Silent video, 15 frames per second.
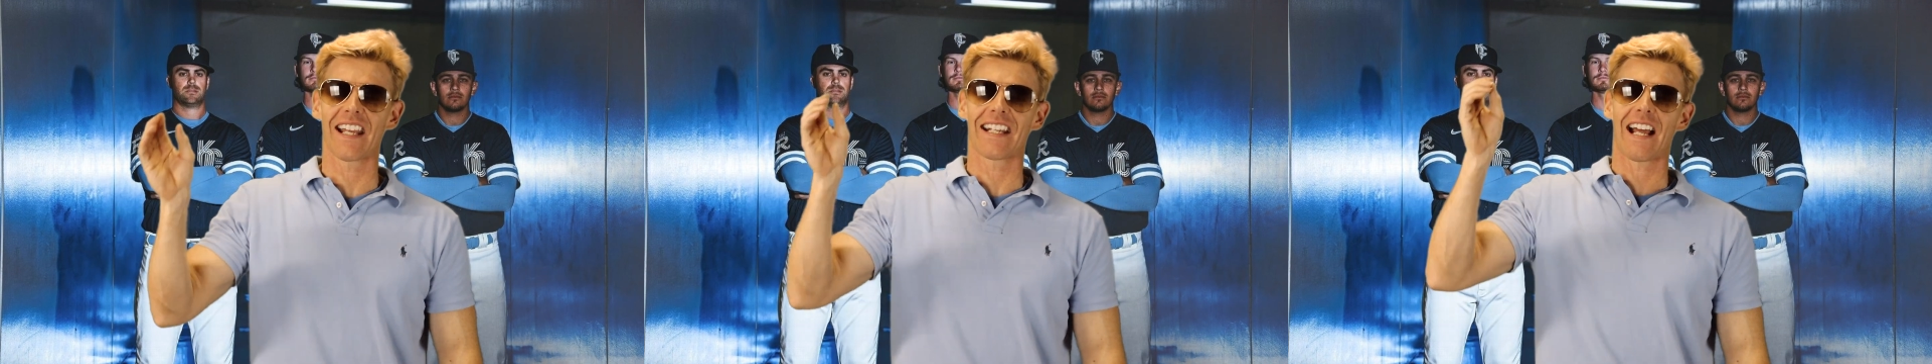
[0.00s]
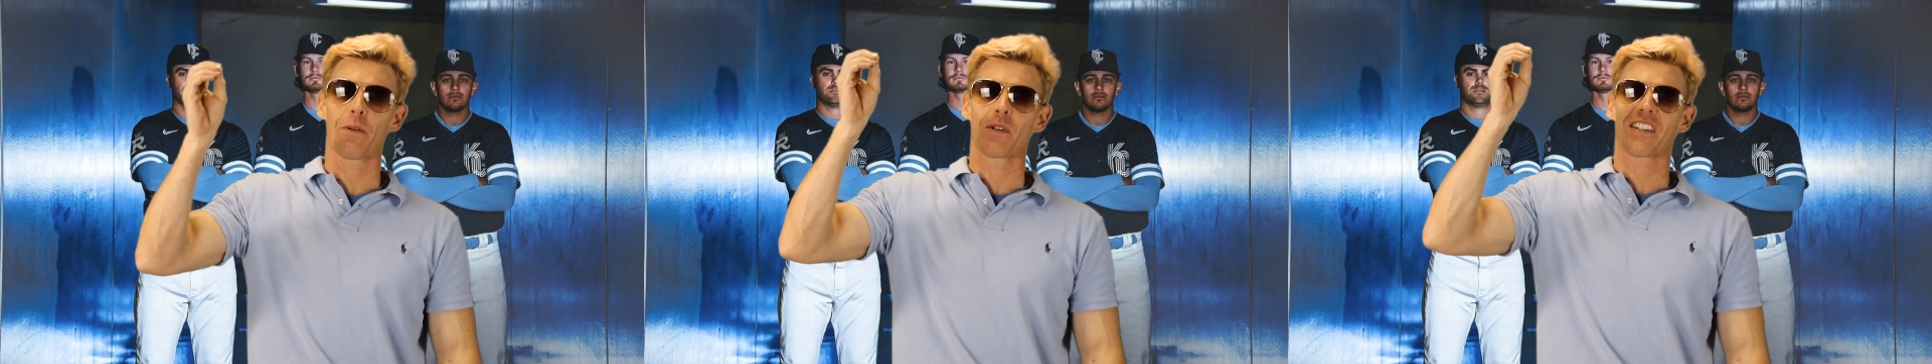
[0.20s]

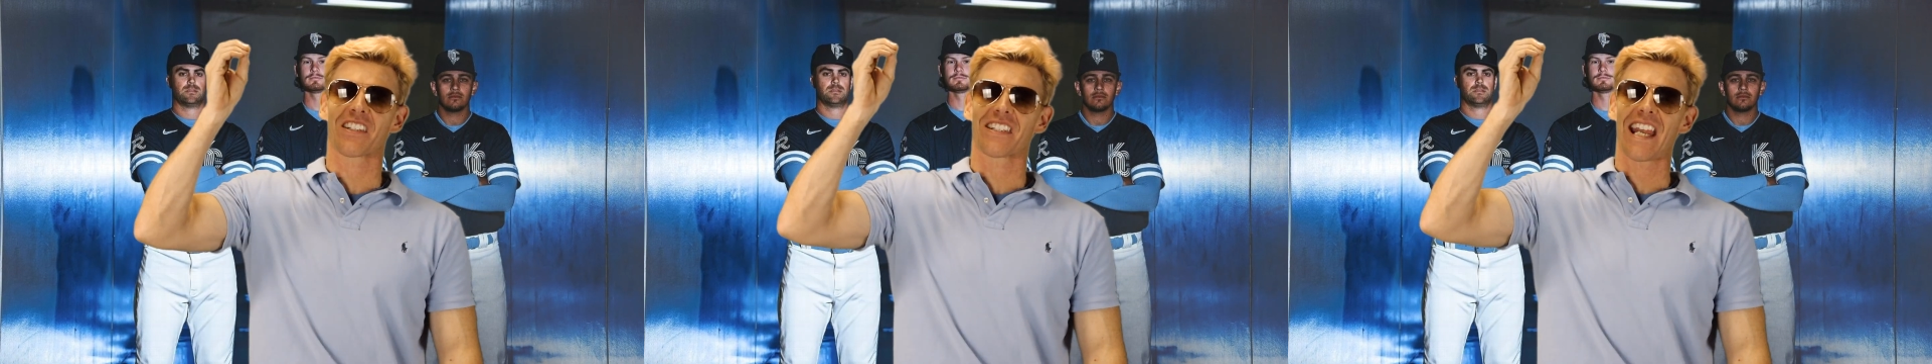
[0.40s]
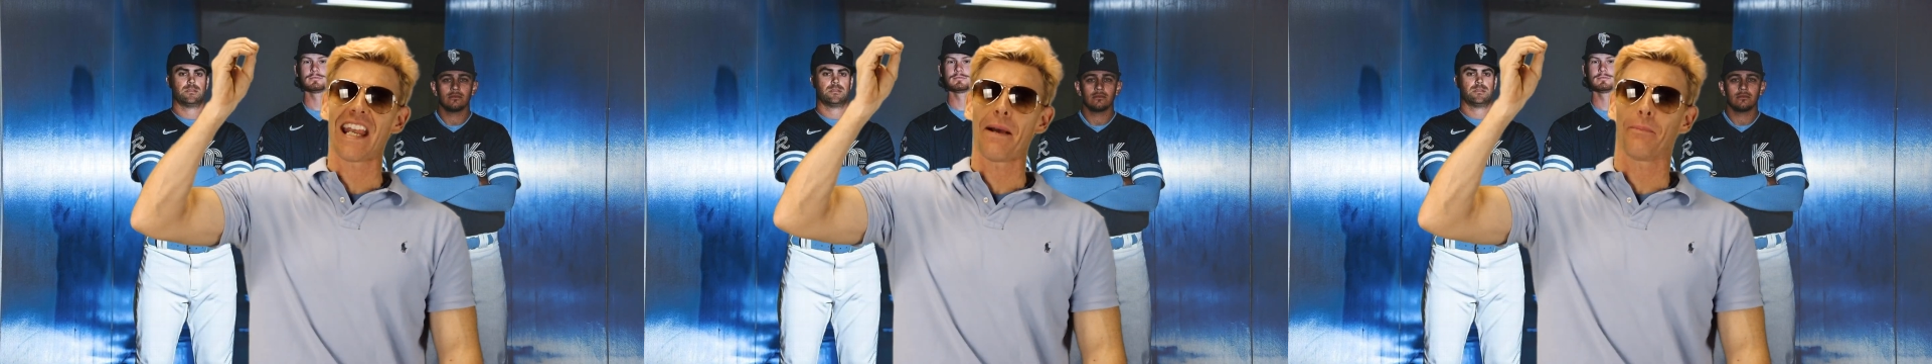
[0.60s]
and I would
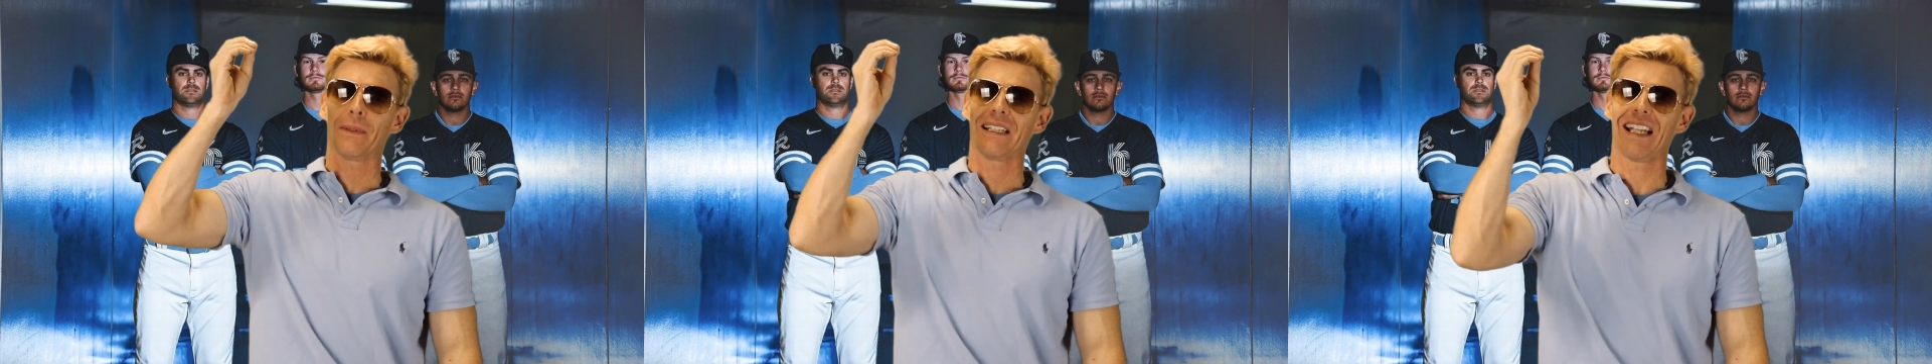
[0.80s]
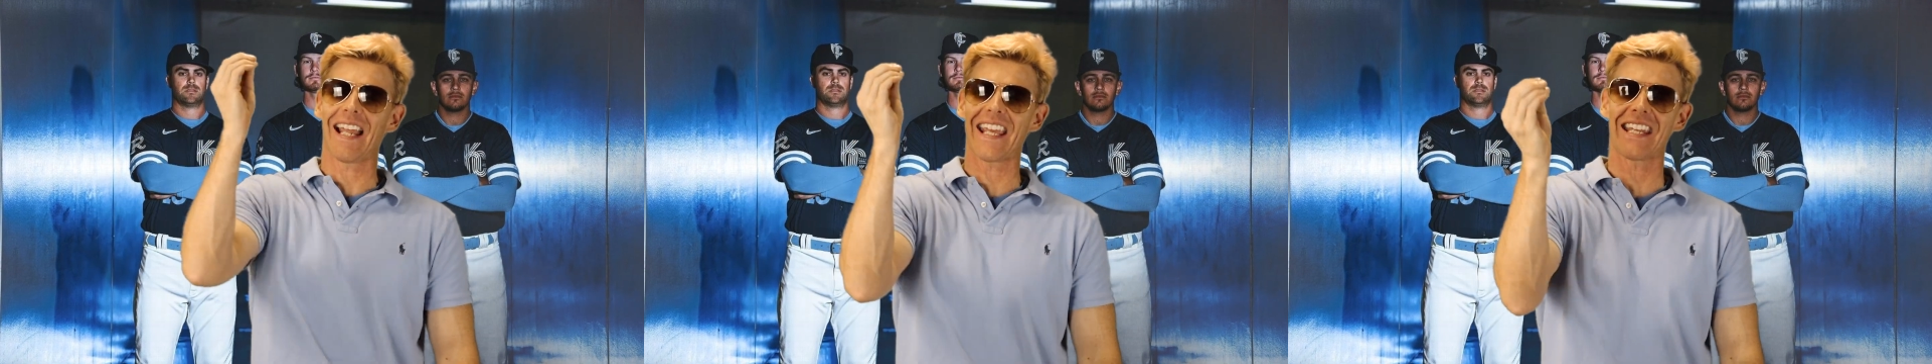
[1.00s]
stay up
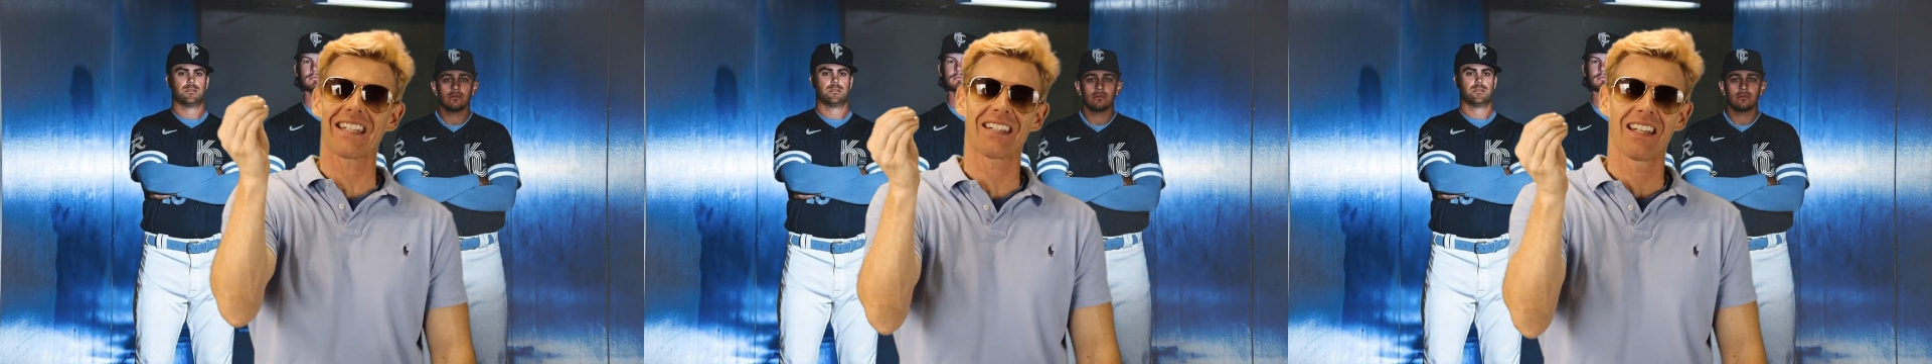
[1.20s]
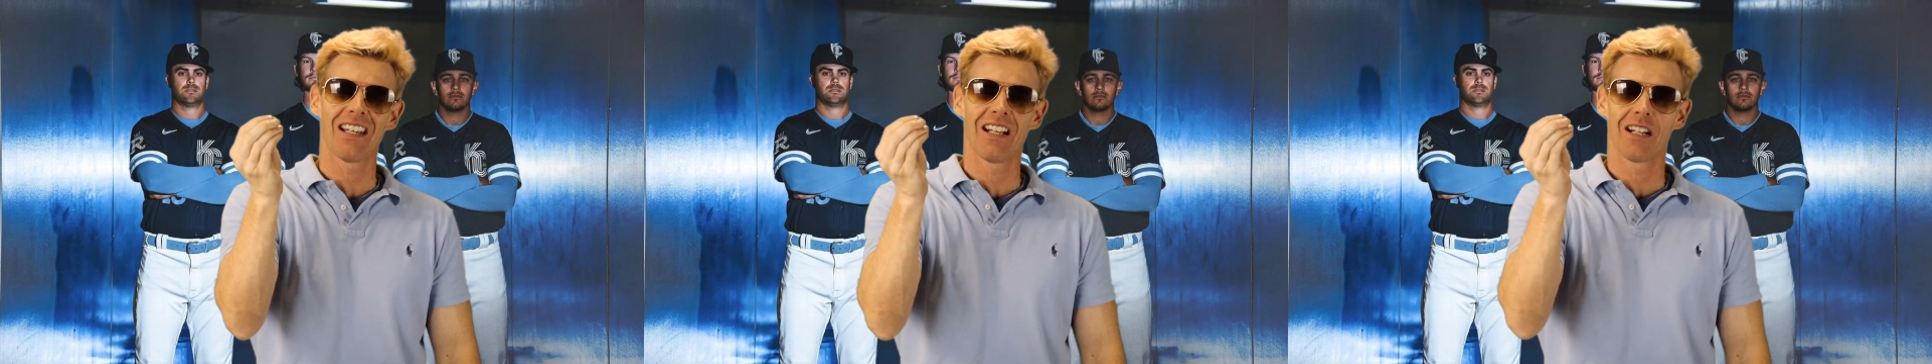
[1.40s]

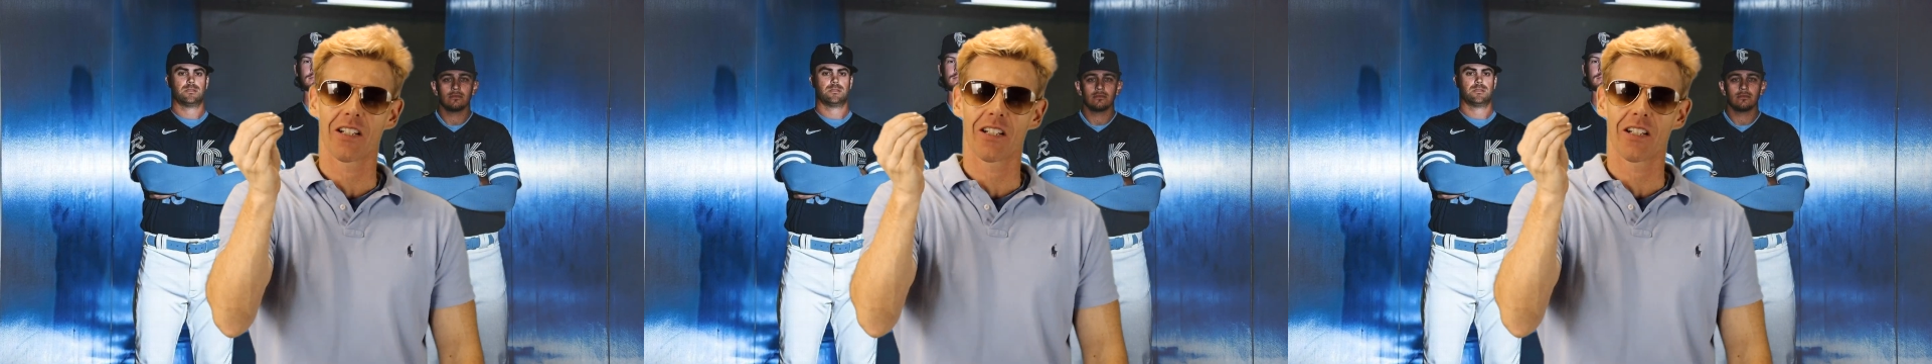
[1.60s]
late